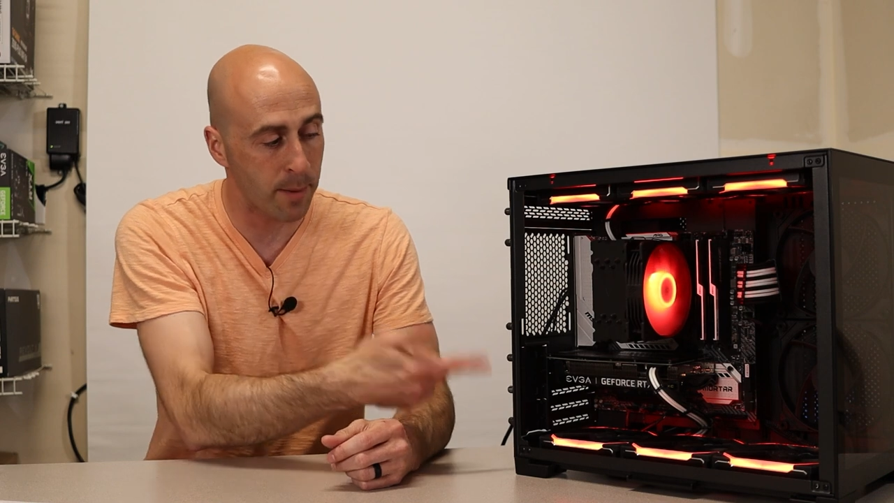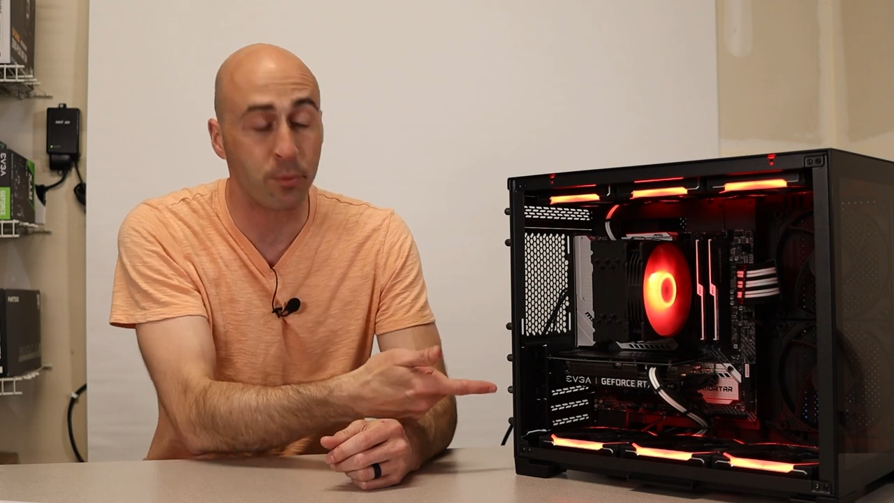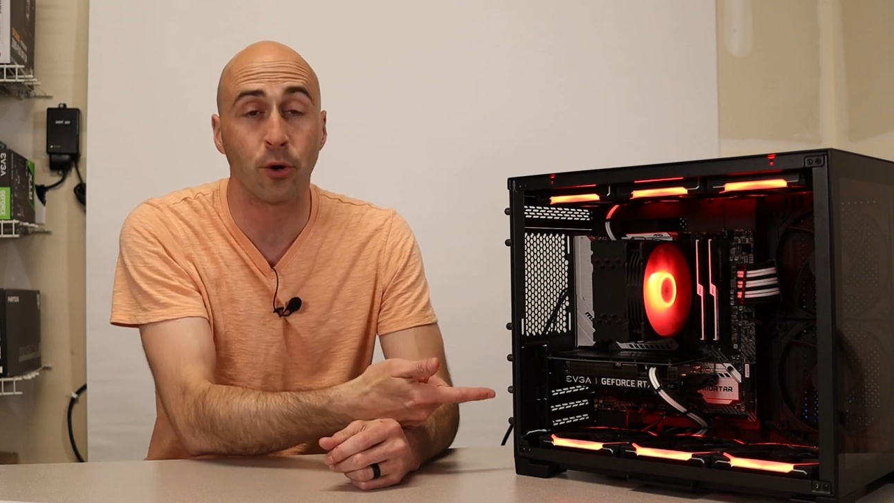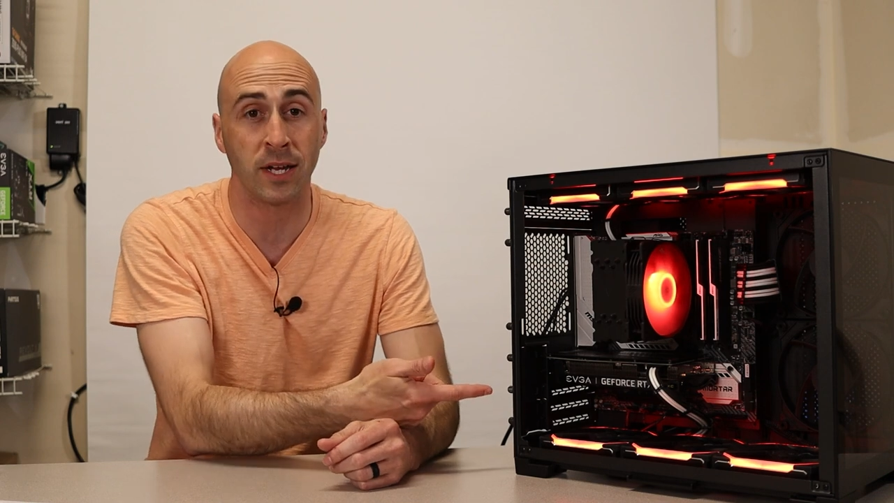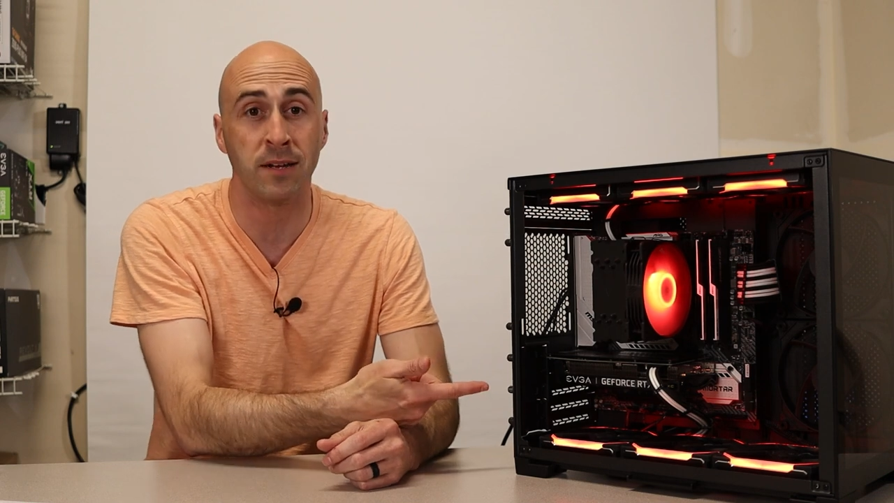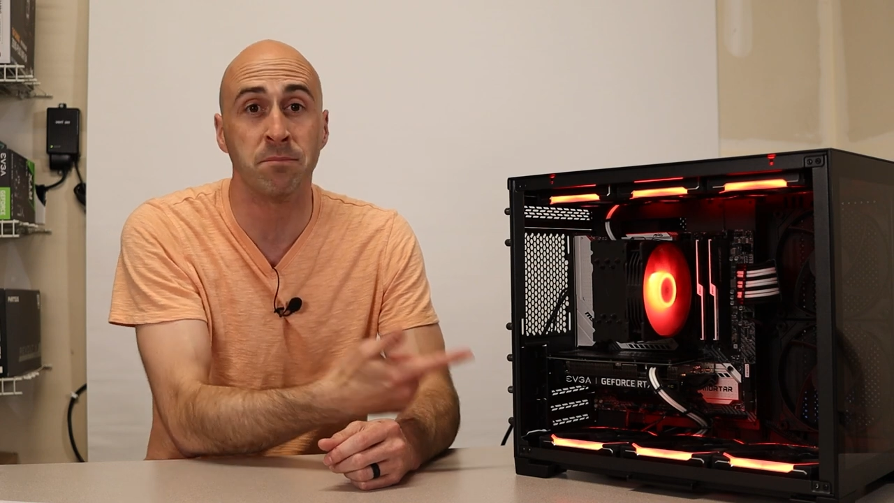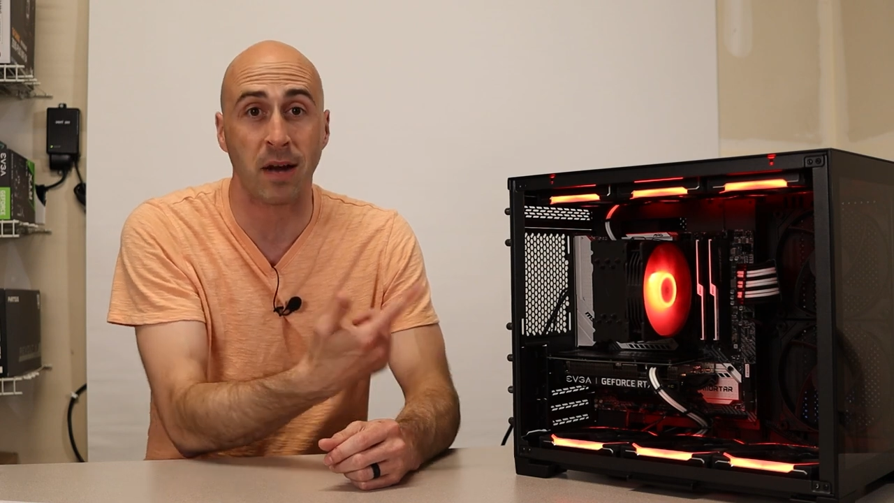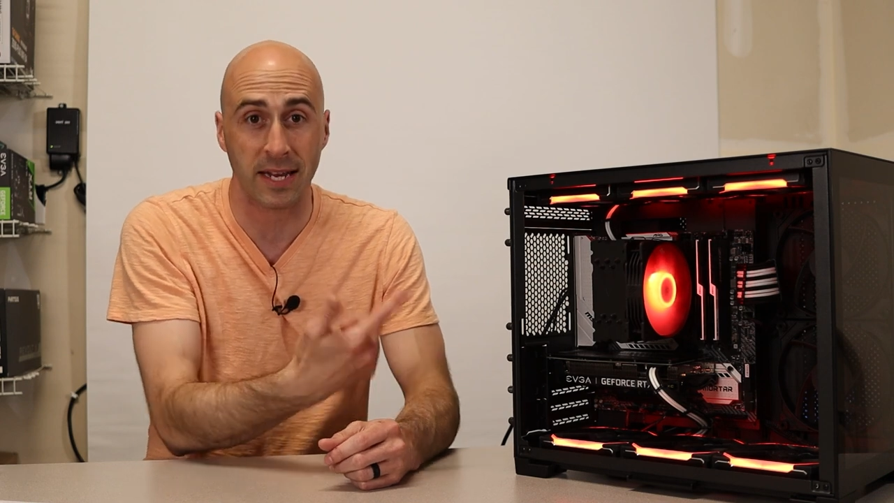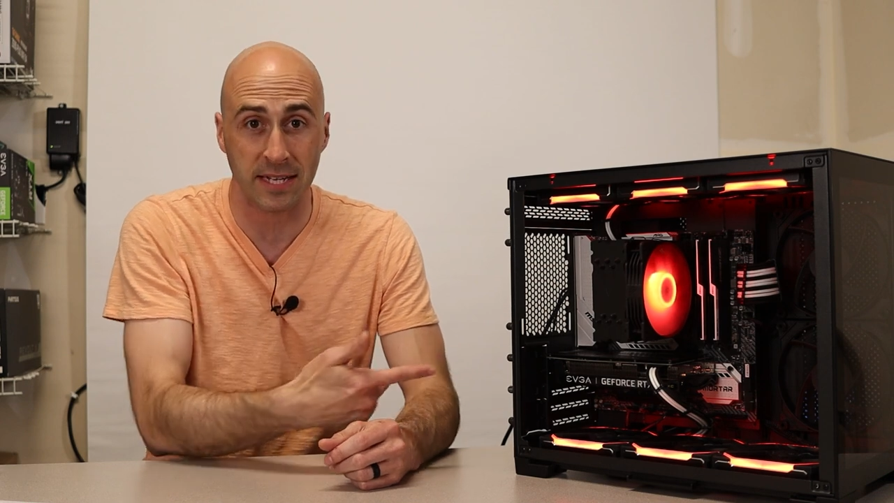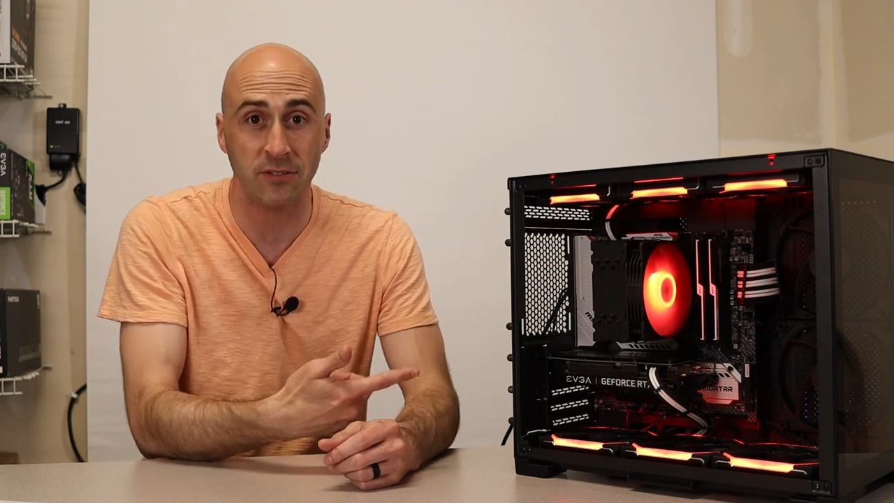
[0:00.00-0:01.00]
put in
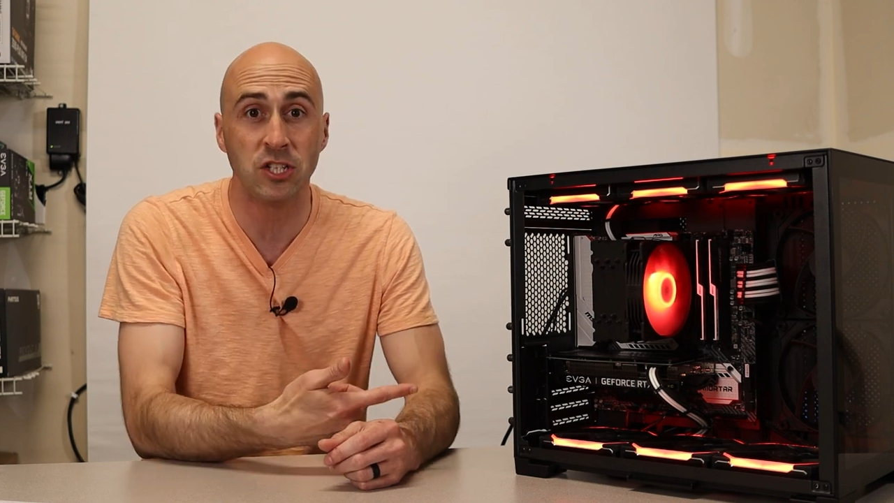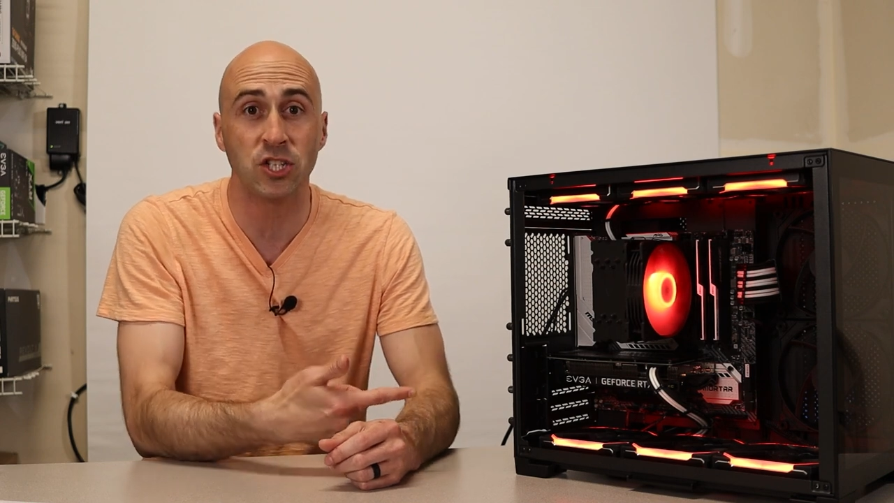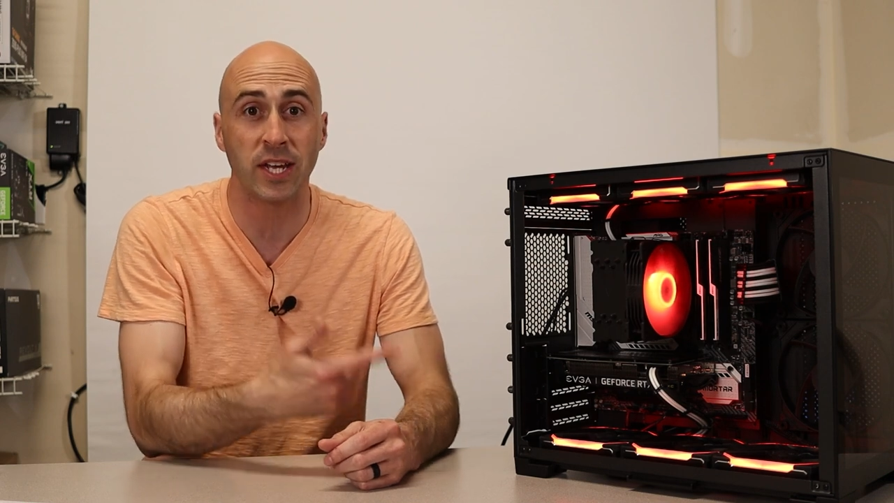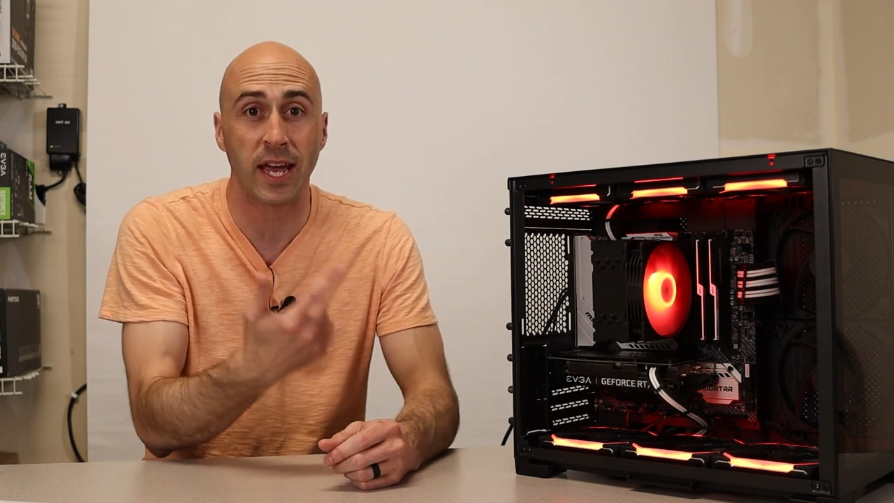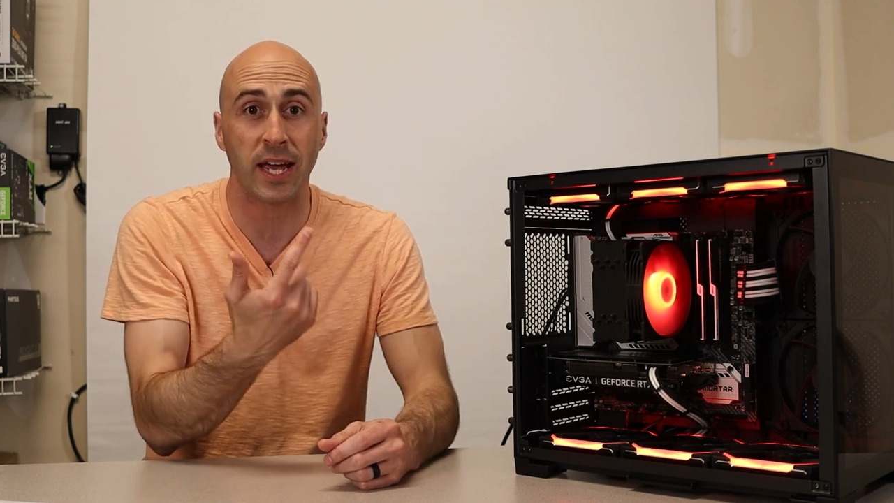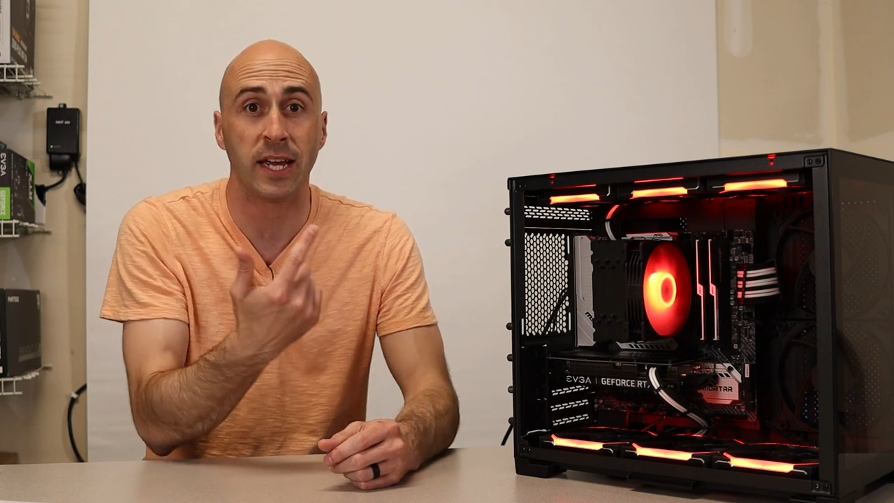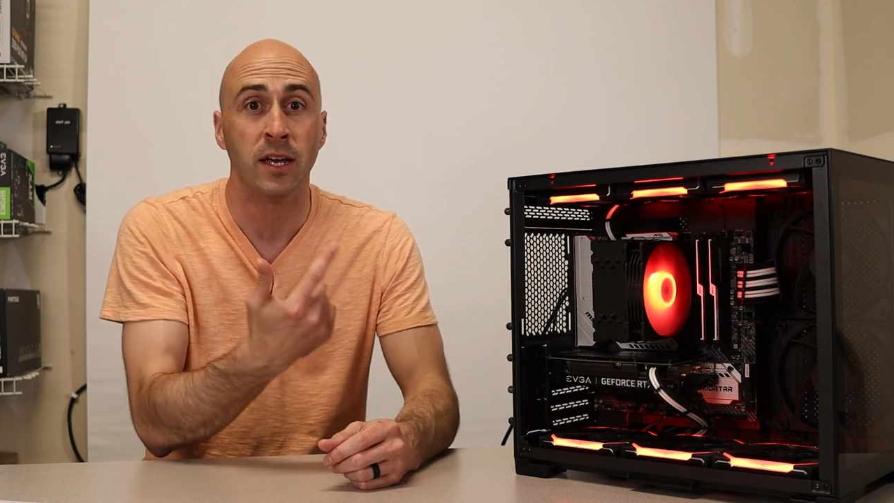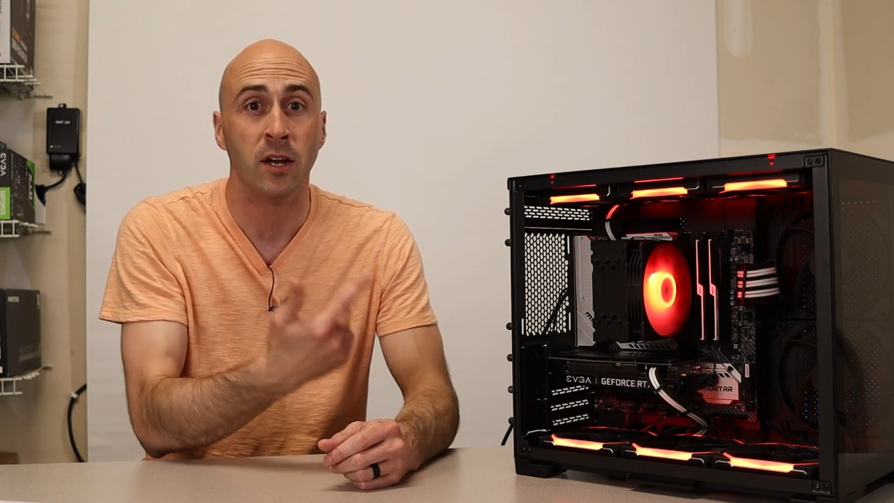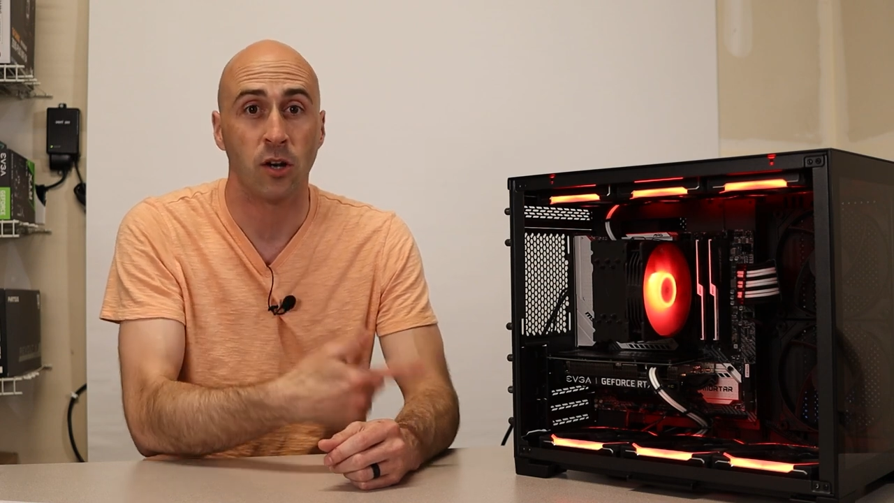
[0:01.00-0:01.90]
my E V G A